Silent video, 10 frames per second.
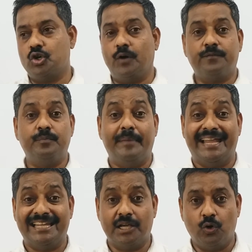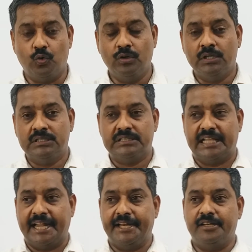of mango
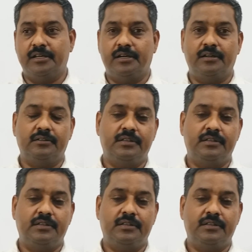then uh,